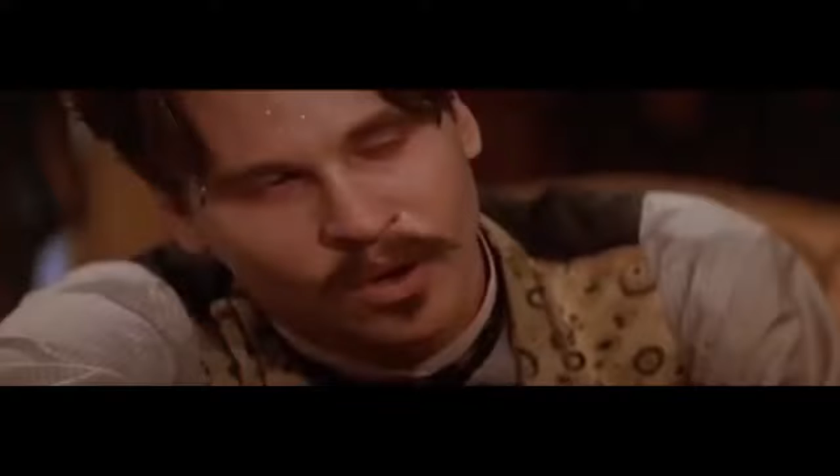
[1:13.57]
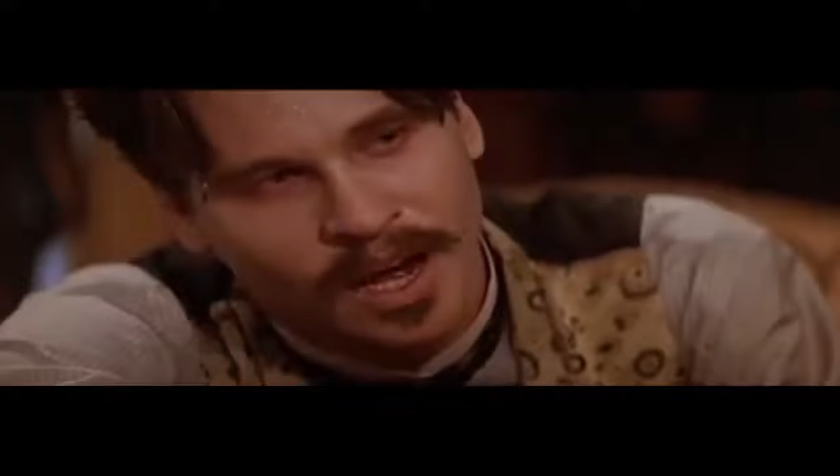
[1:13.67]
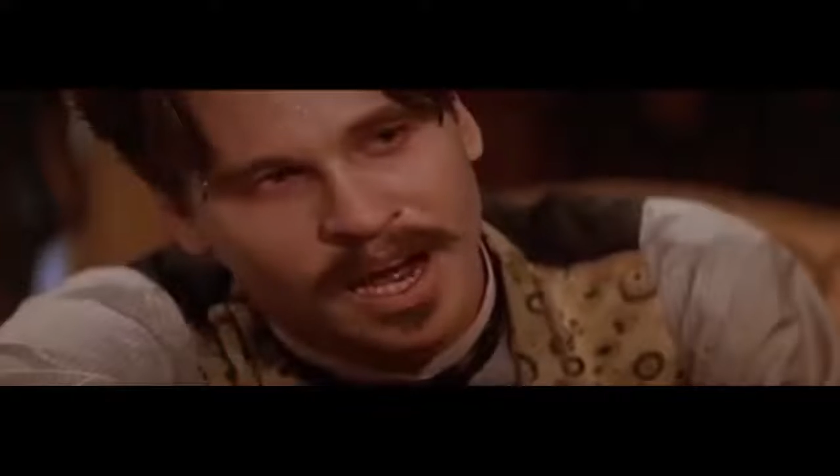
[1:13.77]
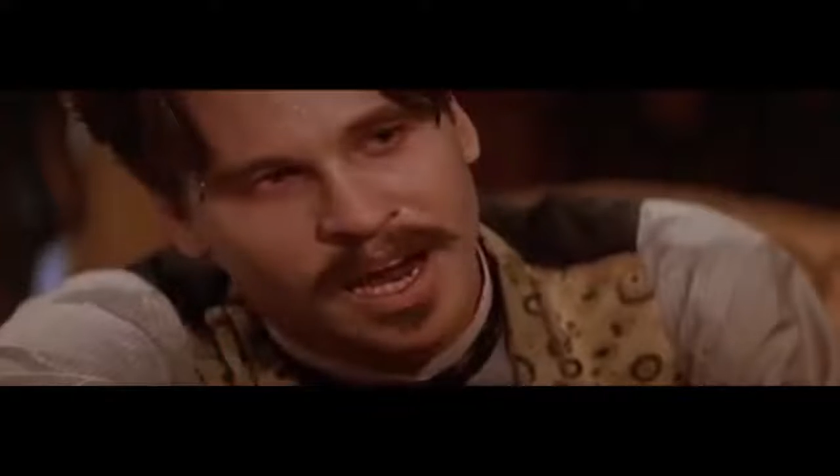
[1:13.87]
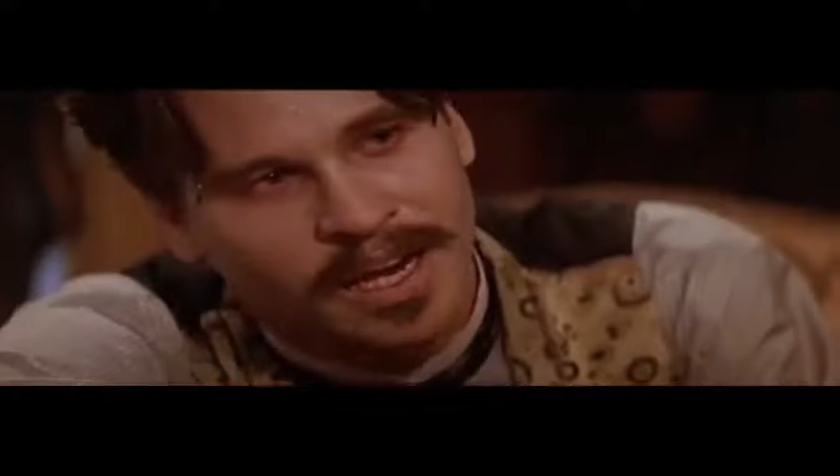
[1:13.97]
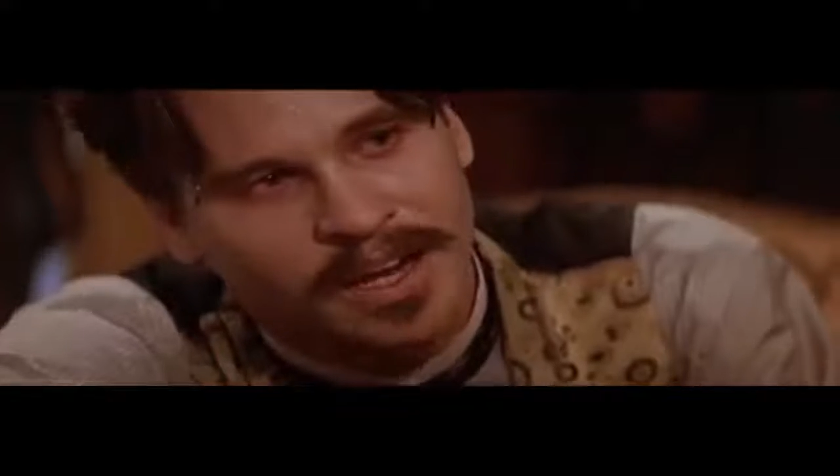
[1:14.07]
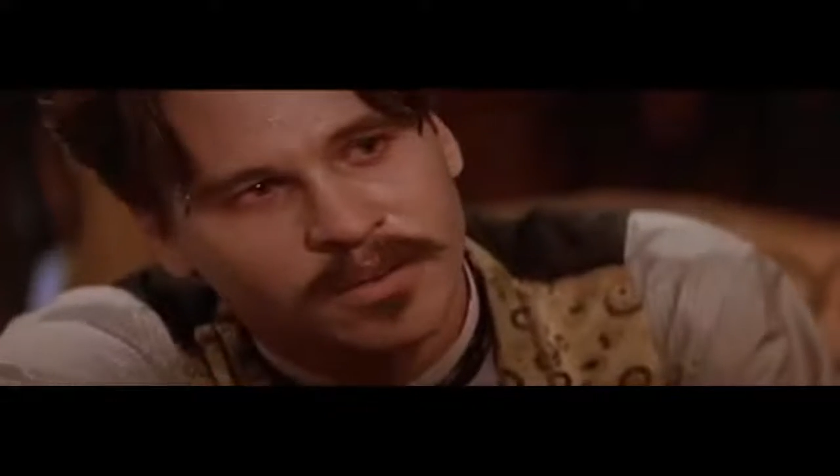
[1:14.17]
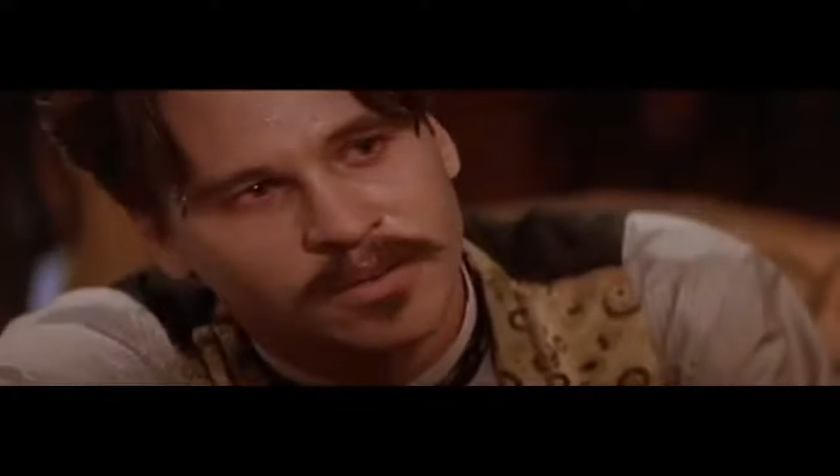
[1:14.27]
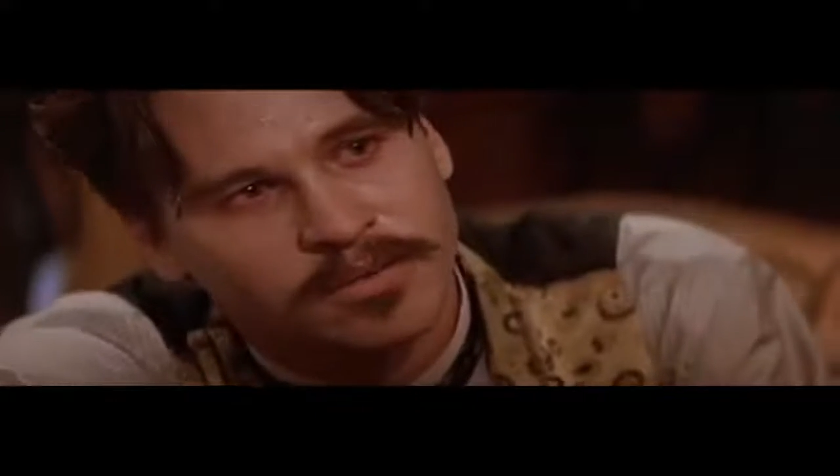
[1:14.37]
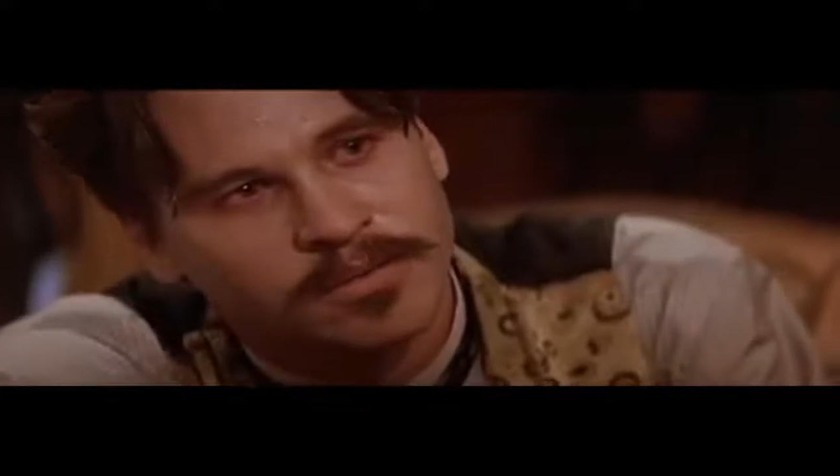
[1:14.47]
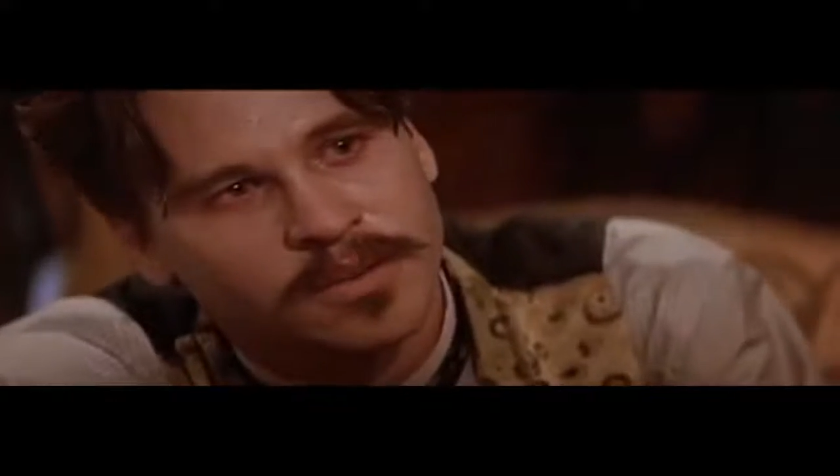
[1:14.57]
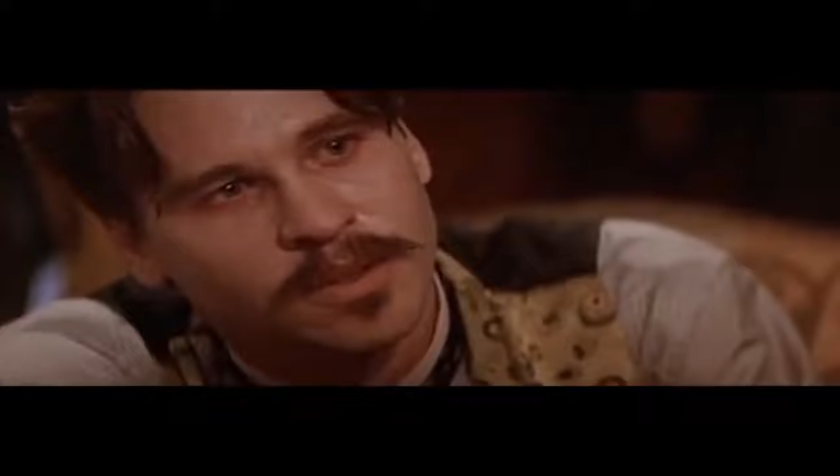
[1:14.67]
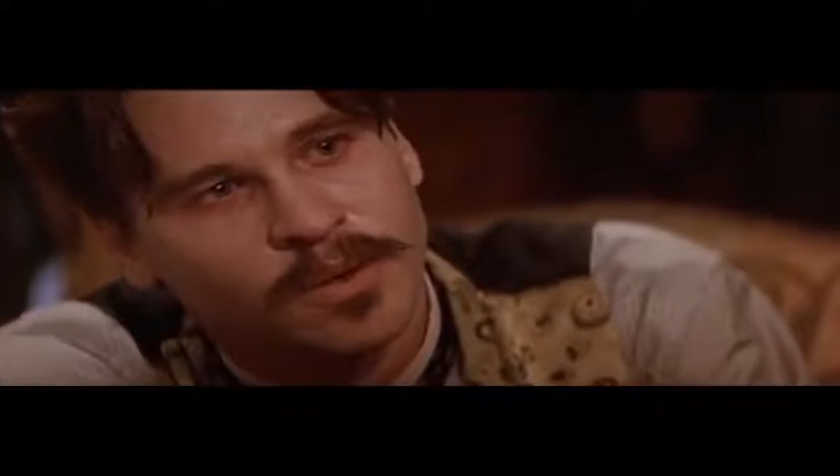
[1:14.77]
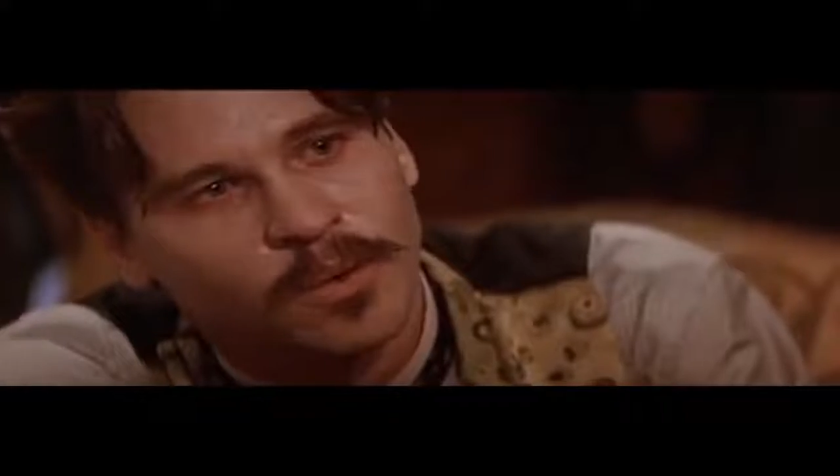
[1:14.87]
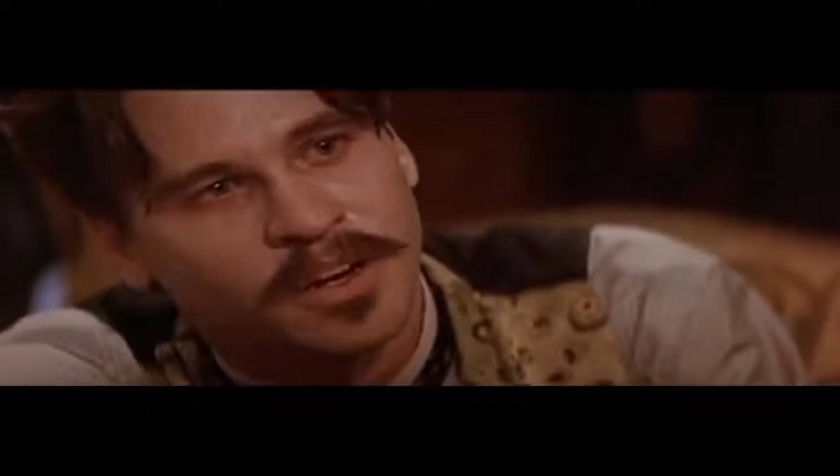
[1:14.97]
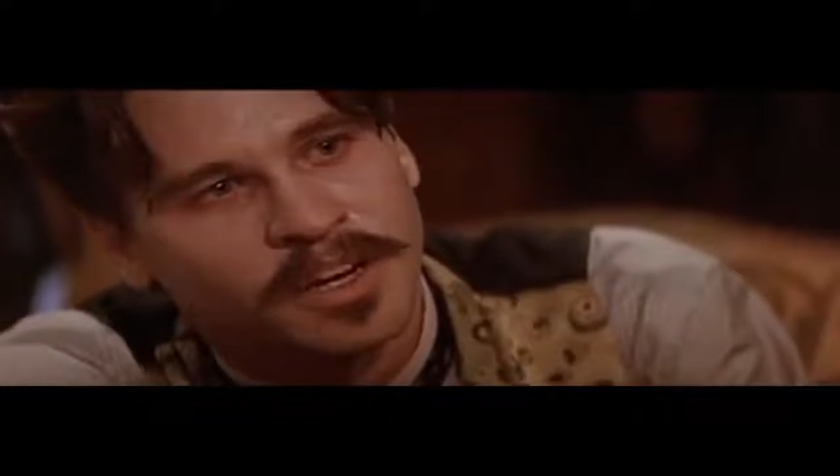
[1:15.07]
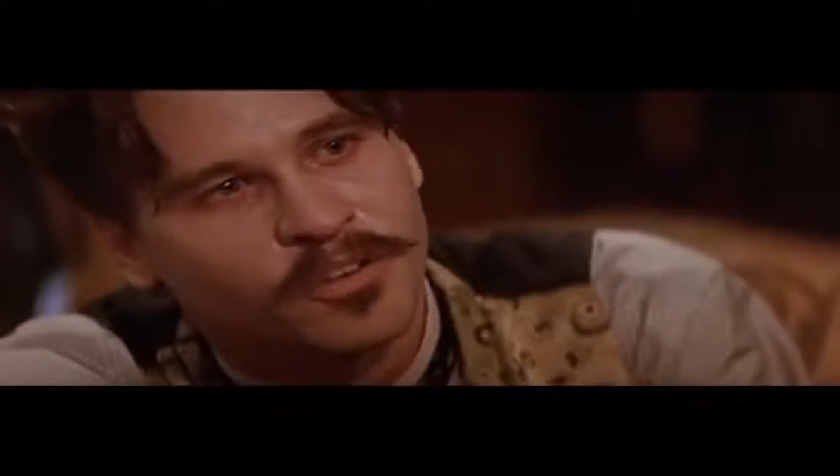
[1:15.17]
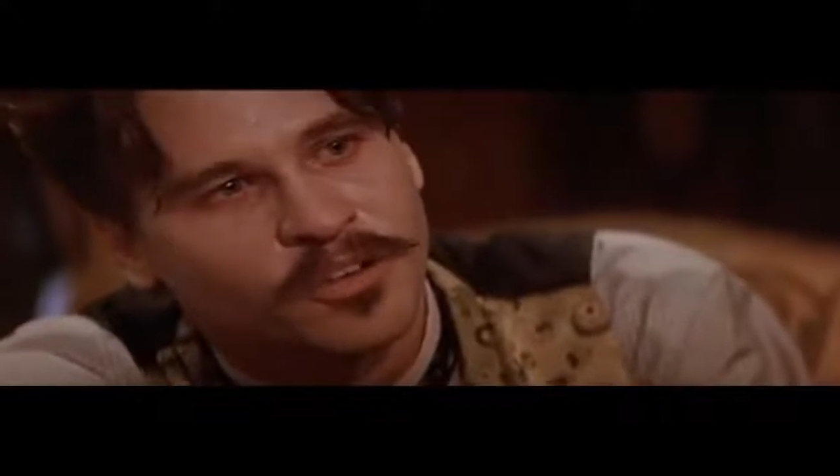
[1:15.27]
Fine. Whatever